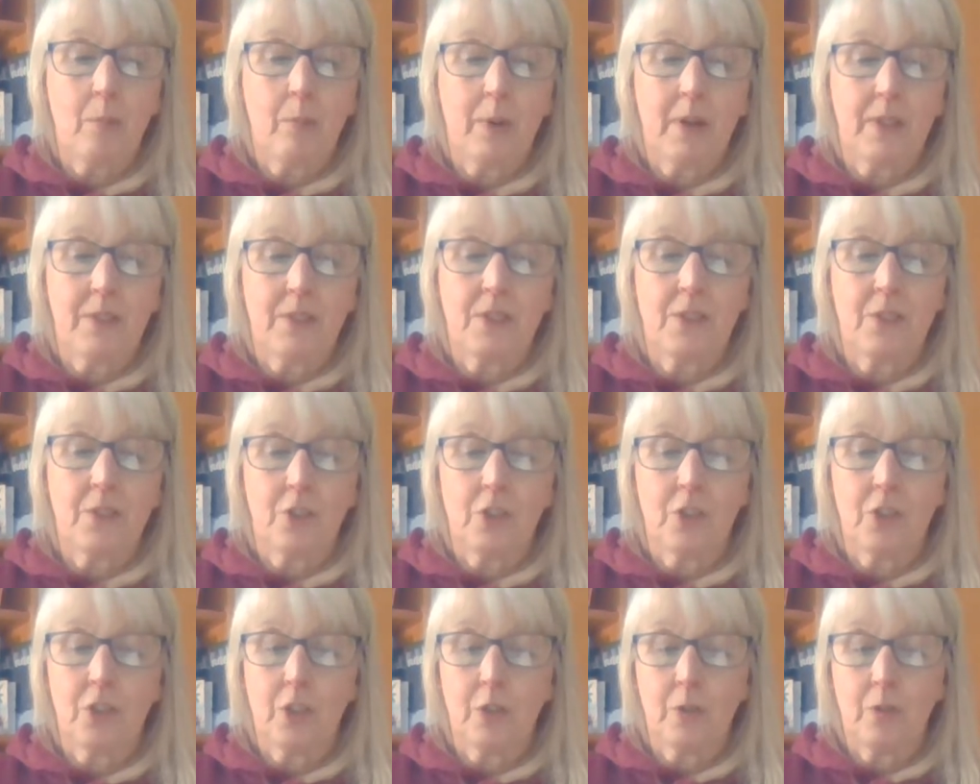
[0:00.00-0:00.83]
buds and
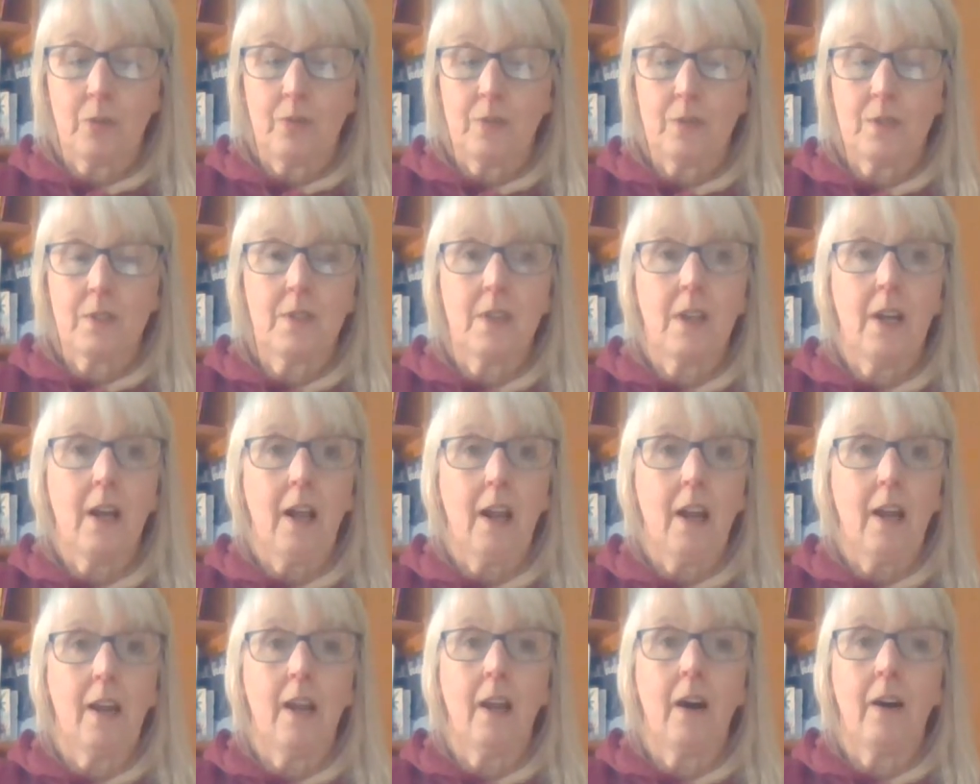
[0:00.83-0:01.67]
shoots.
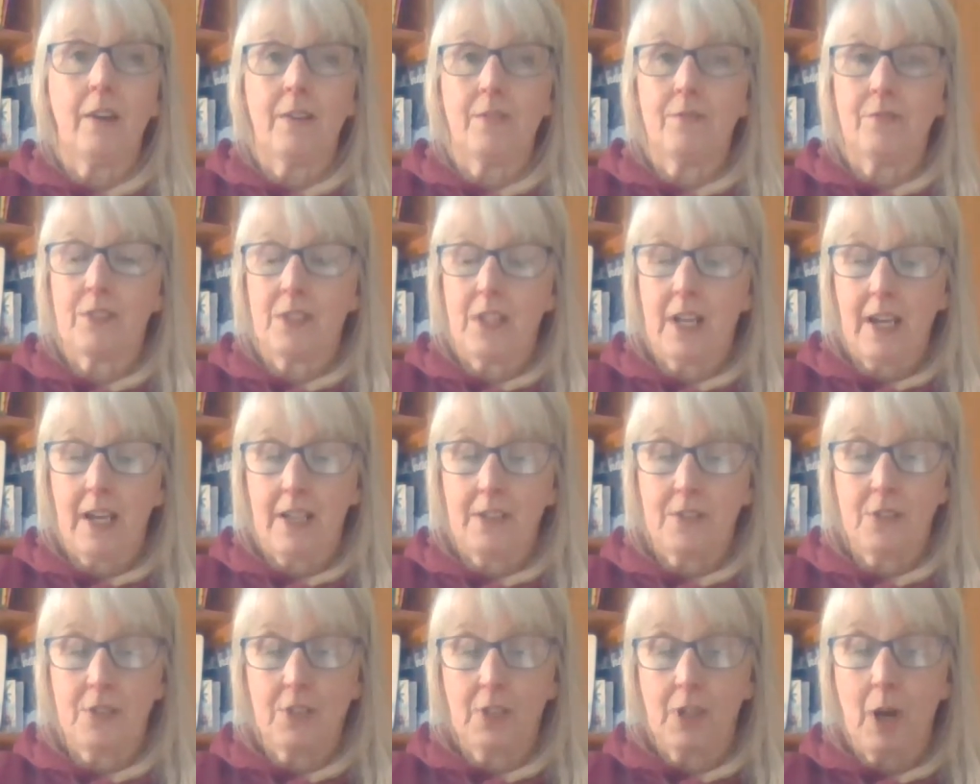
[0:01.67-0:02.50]
Life dared
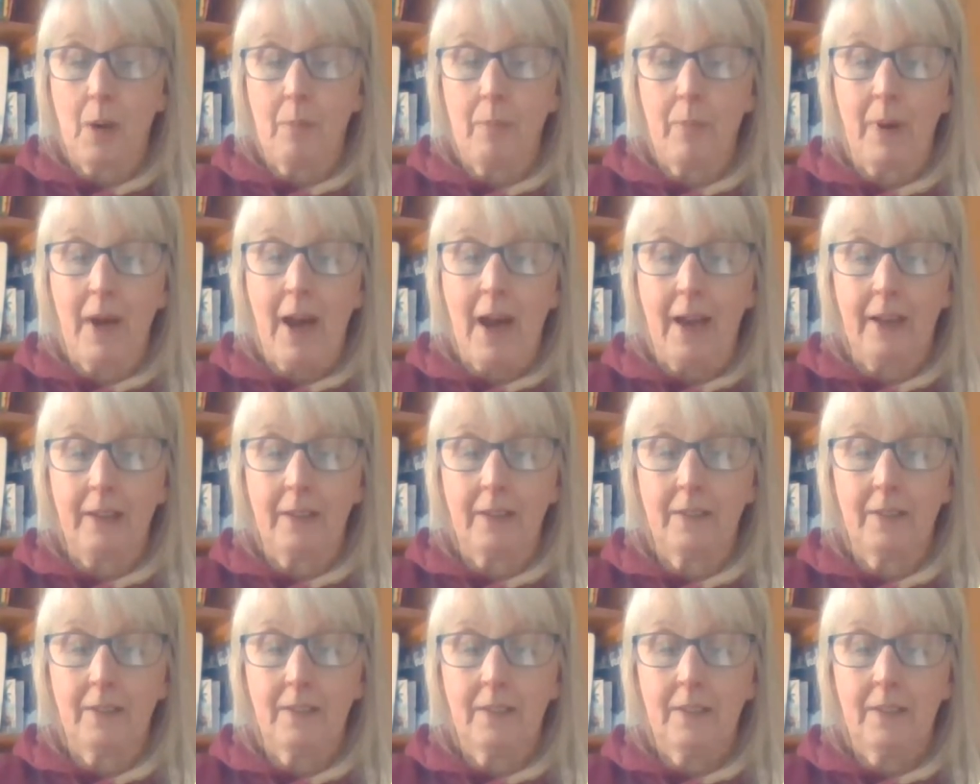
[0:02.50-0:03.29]
to come back.